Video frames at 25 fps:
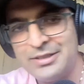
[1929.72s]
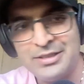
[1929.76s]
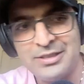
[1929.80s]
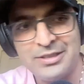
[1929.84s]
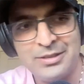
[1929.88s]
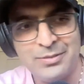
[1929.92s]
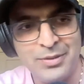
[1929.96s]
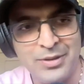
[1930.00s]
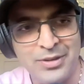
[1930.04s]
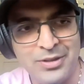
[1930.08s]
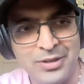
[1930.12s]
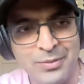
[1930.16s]

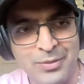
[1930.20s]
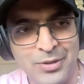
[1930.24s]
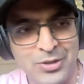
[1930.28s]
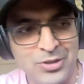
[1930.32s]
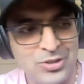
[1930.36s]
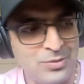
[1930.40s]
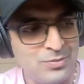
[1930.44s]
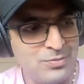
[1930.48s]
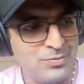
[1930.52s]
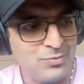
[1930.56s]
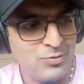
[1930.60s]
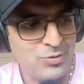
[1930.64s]
listeners about
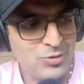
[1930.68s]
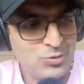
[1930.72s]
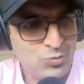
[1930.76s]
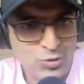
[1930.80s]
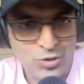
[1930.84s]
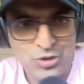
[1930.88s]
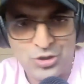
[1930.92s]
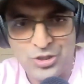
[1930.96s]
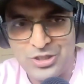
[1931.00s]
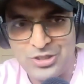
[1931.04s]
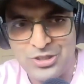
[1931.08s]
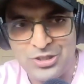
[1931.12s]
what you're
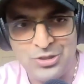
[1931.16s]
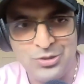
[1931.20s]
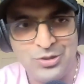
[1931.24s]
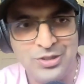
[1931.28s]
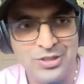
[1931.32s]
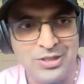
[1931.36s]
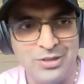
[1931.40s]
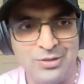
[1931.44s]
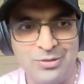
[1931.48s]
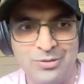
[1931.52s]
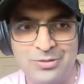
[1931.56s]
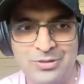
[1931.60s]
actually
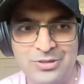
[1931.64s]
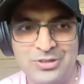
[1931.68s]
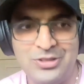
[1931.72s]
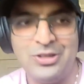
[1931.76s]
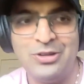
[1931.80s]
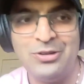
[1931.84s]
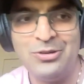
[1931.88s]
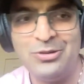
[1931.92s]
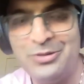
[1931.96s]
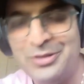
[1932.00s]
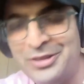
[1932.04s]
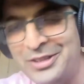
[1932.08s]
doing now?
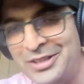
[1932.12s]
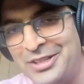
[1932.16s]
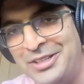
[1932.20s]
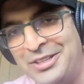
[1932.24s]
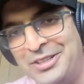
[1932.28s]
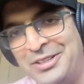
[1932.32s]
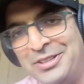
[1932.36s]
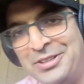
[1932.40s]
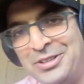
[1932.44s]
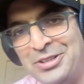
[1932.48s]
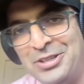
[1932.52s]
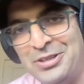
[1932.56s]
So
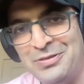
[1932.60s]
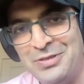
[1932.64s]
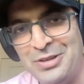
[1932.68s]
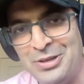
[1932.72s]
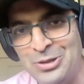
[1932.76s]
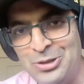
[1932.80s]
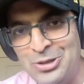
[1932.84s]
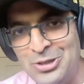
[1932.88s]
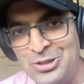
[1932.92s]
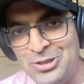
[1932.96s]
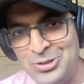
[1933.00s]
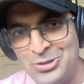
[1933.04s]
you've
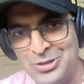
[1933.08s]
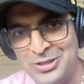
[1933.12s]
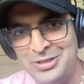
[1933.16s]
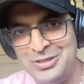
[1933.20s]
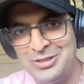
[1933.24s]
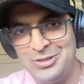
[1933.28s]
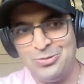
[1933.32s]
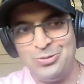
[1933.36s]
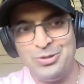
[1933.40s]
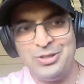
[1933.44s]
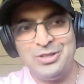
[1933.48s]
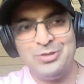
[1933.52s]
alluded to
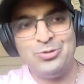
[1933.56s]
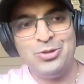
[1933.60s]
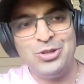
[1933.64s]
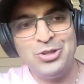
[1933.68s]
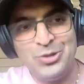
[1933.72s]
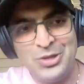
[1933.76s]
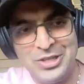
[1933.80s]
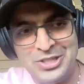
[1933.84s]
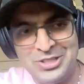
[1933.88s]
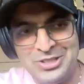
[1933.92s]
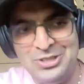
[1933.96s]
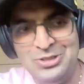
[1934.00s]
it. So what
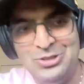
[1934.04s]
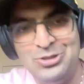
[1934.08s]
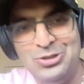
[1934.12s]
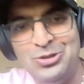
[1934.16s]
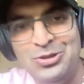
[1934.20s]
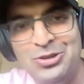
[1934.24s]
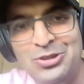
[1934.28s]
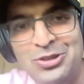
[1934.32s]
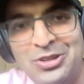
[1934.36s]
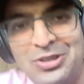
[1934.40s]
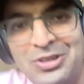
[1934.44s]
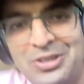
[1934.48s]
do you actually
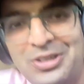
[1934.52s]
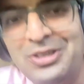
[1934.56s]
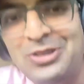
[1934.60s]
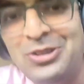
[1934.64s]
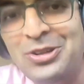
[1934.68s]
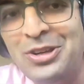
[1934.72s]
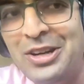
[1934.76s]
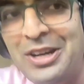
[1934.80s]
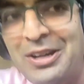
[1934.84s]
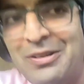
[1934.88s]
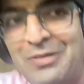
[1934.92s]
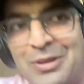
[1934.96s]
do in
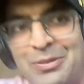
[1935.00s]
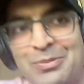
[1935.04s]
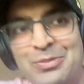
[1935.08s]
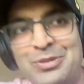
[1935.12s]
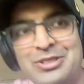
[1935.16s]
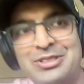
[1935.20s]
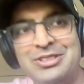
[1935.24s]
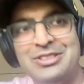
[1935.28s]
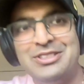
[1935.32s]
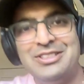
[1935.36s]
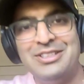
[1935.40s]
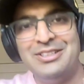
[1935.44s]
your lovely
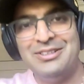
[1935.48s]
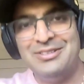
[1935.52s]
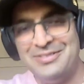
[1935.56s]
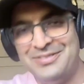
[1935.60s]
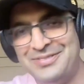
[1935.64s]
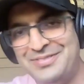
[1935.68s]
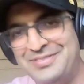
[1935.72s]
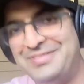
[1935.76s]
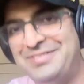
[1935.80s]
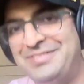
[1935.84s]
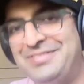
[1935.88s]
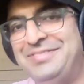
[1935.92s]
business now?